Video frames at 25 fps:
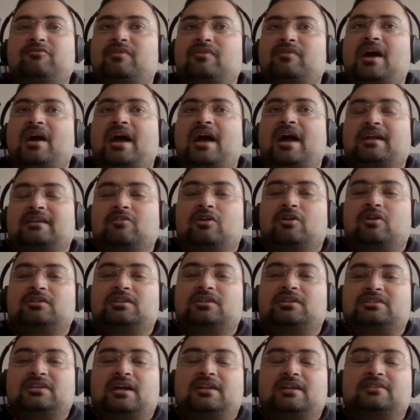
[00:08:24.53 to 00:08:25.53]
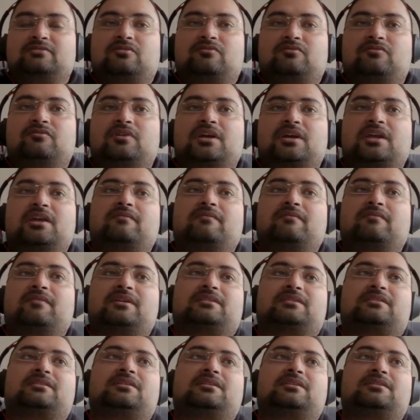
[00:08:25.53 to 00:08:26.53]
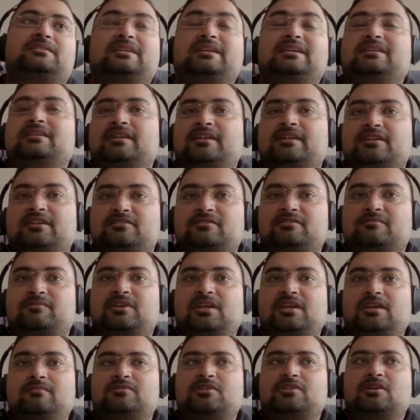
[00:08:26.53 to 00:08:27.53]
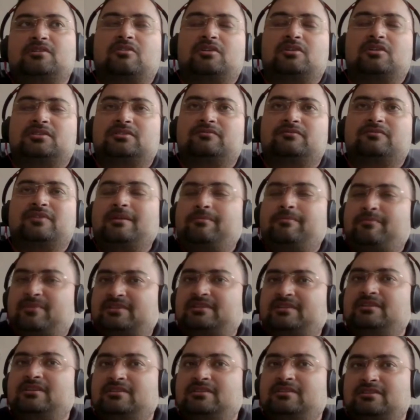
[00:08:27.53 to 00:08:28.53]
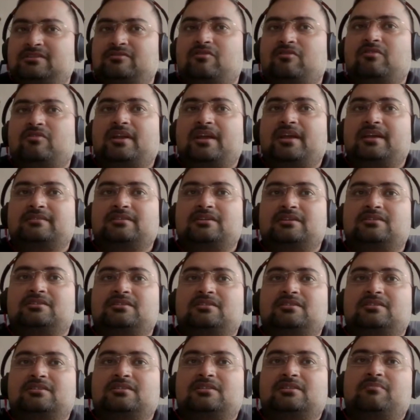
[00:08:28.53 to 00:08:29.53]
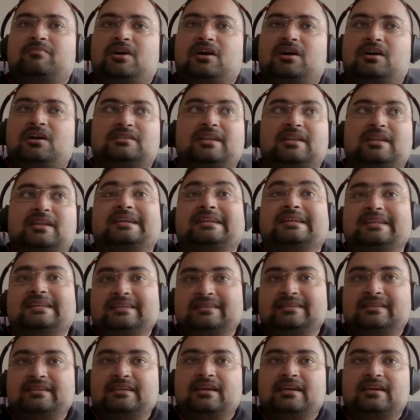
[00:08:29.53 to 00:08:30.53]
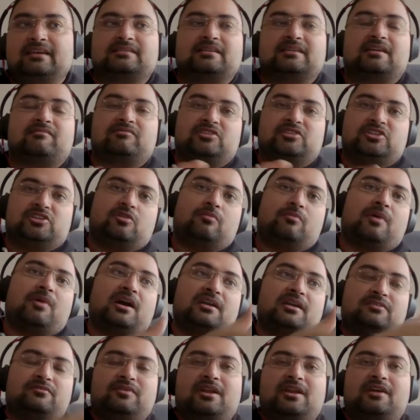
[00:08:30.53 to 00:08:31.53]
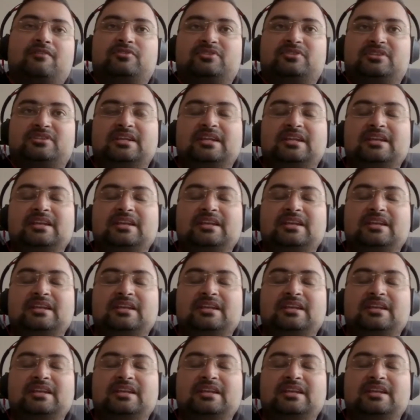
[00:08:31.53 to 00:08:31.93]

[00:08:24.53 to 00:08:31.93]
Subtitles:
had got the chance of working with senior leadership teams across very prestigious organizations in the past, like TCS and Geomart when I was in